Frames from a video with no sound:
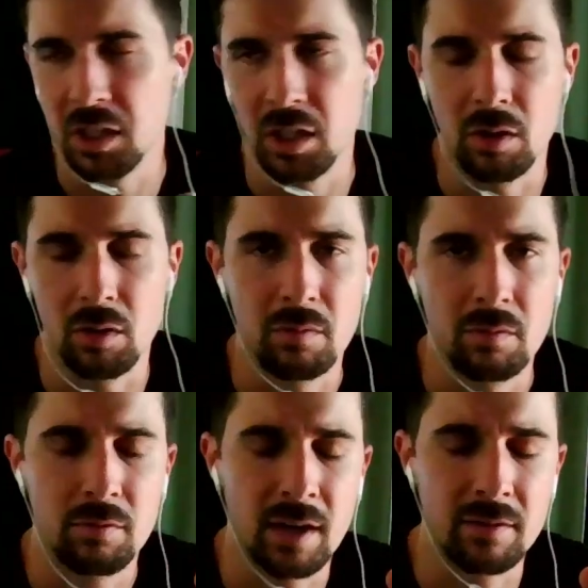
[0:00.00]
5
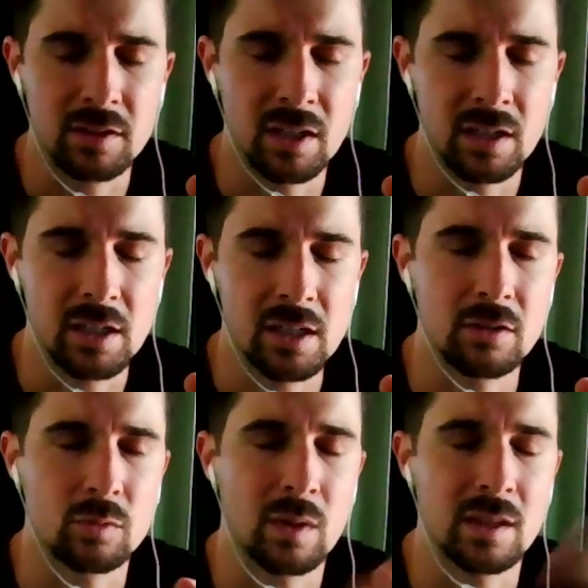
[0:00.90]
to 10
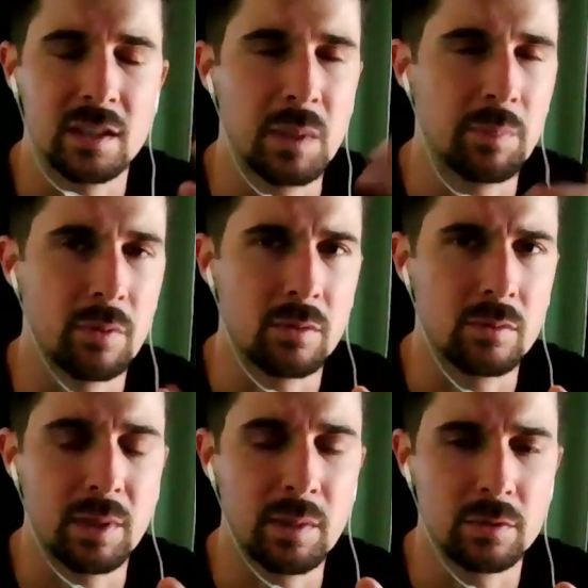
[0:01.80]
years, why these
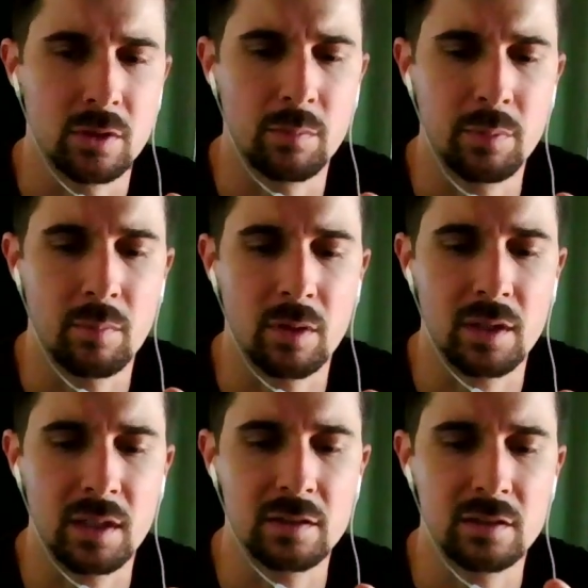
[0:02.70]
people's open
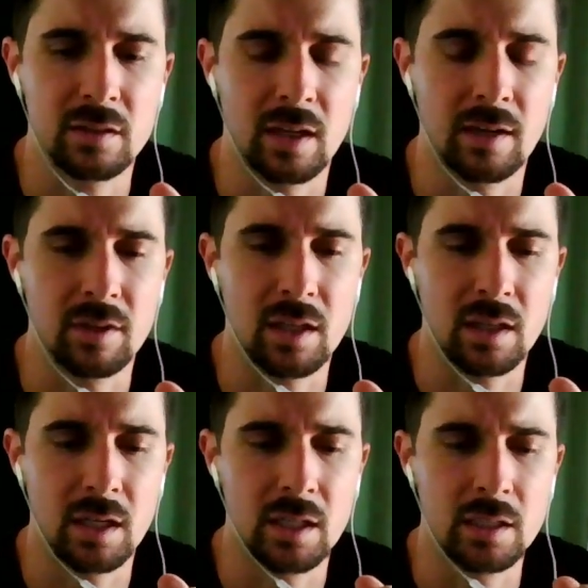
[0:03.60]
markets have
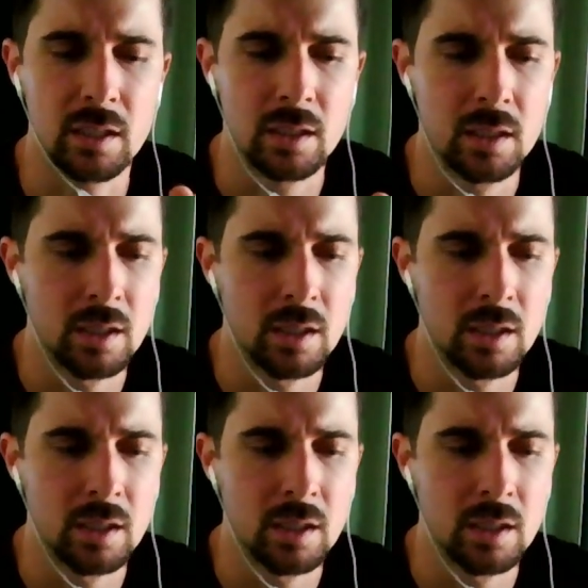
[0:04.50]
declined.